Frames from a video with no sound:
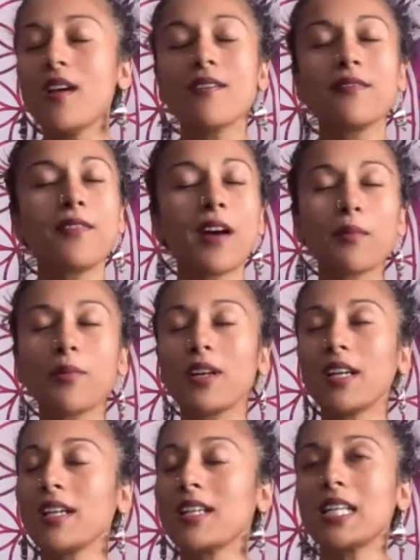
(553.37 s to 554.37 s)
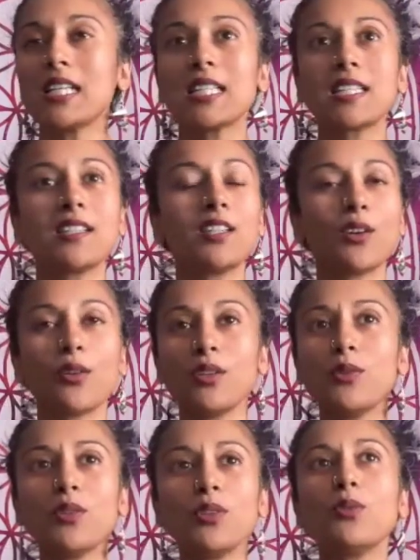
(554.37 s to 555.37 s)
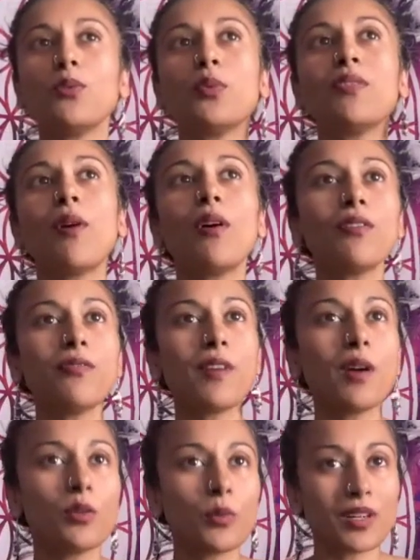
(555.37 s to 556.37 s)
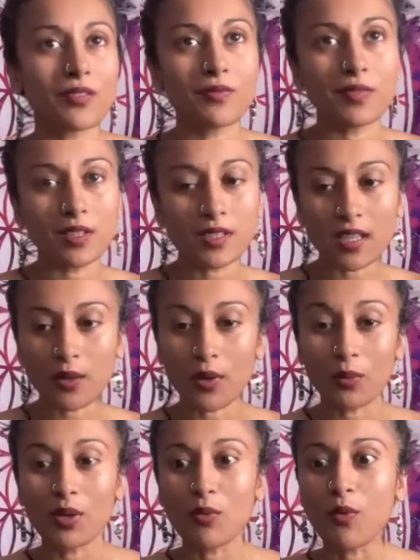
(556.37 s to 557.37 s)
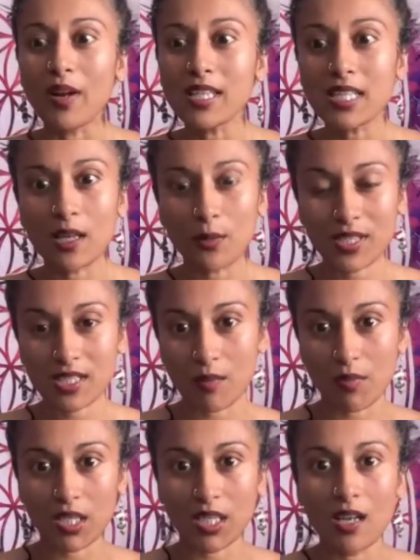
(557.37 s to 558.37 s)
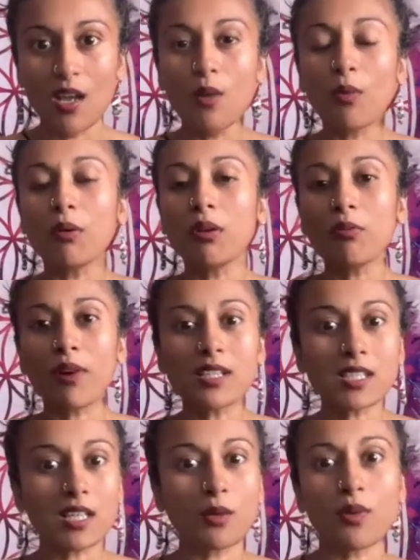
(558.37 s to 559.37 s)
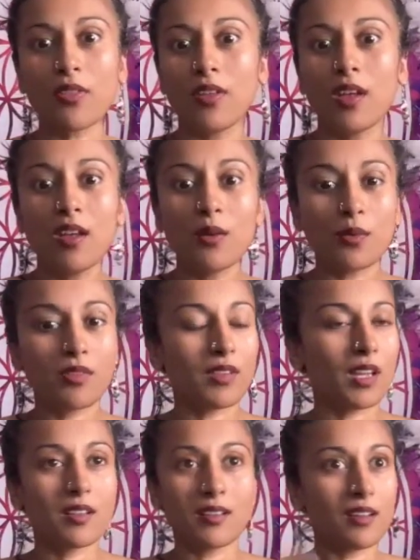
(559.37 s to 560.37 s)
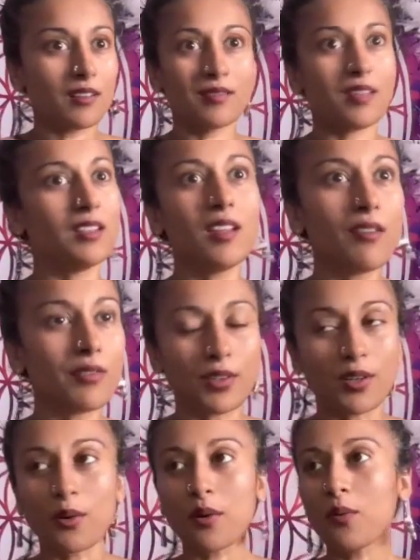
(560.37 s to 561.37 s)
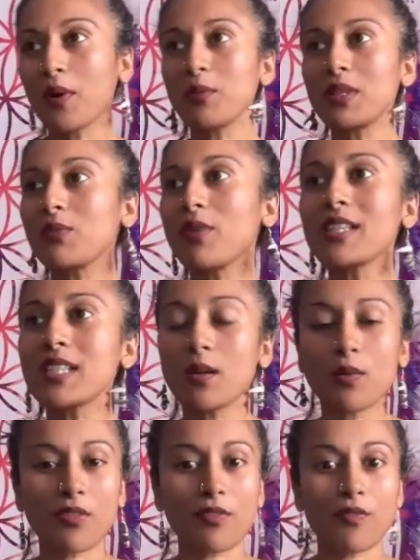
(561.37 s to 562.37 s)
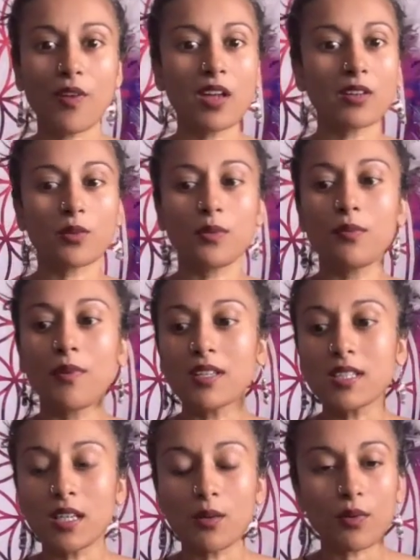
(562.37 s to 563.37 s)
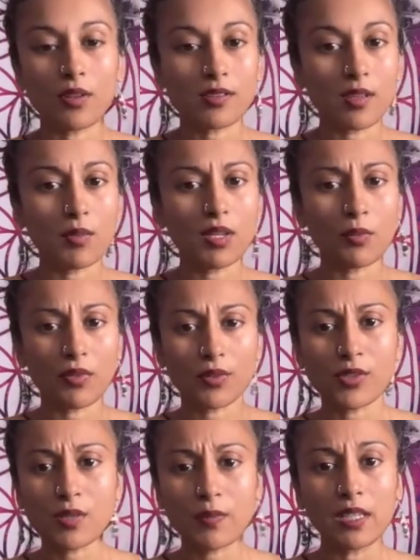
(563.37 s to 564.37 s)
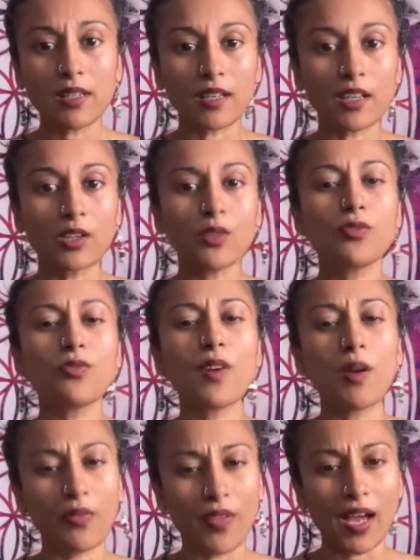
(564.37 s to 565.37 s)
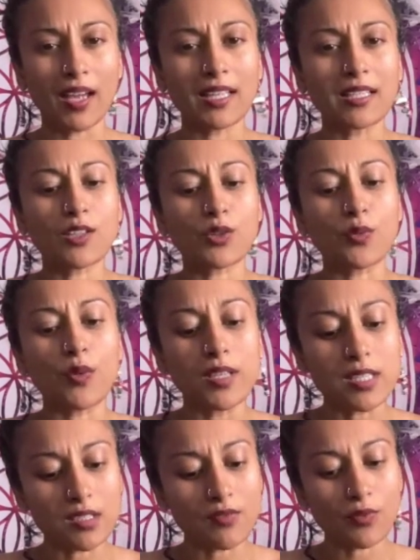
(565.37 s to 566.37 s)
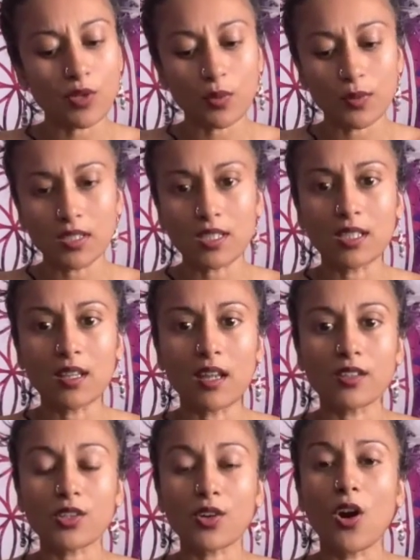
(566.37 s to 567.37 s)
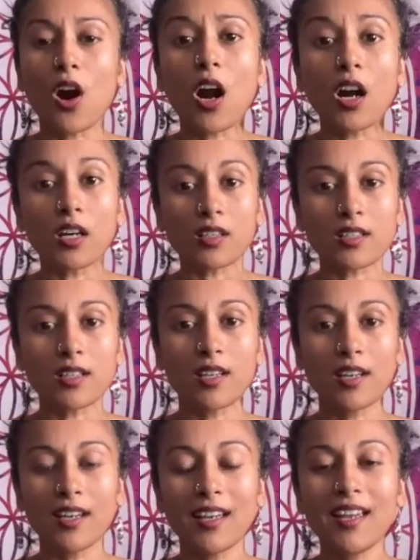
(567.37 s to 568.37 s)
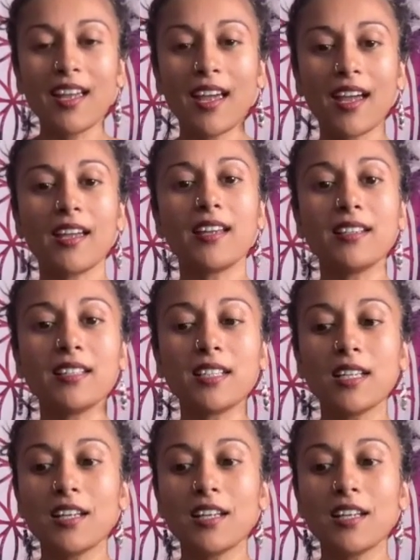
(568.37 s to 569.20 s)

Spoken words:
vibrating? We've all felt what it feels like when we resonate with somebody, when we resonate with like a lover, or when we resonate with a friend, or we resonate with somebody when they're speaking. You felt that. It's your resonant frequency. That's your heart. And